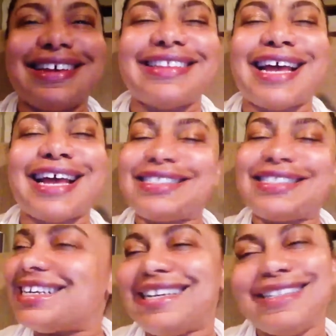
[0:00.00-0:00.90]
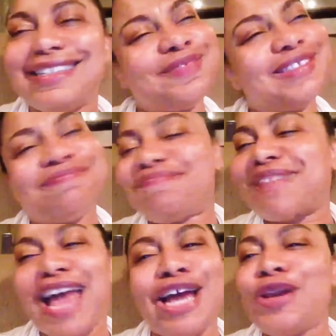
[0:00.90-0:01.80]
That's see,
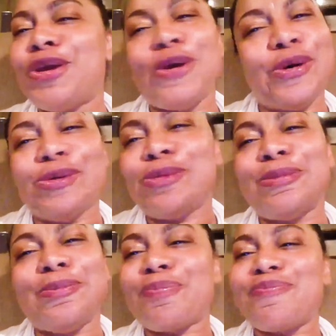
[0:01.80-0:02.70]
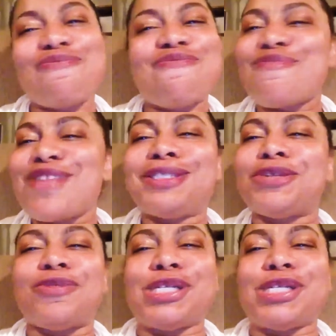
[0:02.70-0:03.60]
I knew. There's a reason